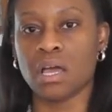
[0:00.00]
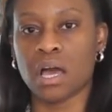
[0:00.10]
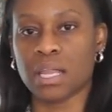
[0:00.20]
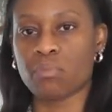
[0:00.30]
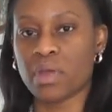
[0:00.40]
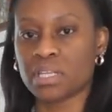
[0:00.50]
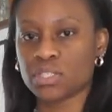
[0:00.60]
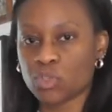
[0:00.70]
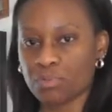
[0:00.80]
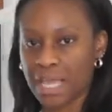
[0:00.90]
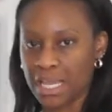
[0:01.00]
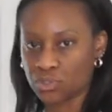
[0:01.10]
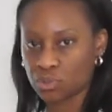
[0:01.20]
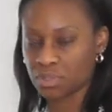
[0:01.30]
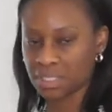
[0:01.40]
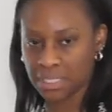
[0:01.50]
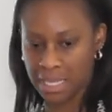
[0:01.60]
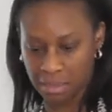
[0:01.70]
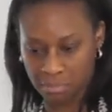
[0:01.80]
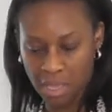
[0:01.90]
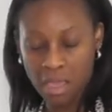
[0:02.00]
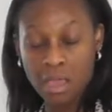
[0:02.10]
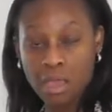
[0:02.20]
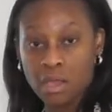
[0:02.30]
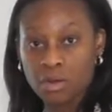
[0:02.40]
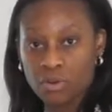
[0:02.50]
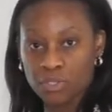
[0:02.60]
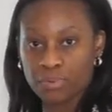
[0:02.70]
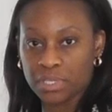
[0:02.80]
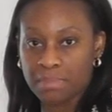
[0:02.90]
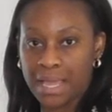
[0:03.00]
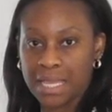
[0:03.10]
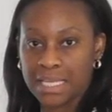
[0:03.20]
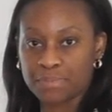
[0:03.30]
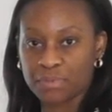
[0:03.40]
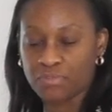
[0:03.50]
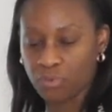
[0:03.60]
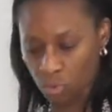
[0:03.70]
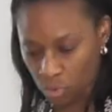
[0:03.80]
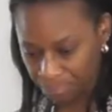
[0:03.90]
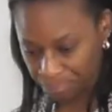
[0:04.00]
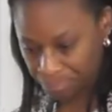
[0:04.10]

And I'm wearing it super casual, the same crossbody bag as before.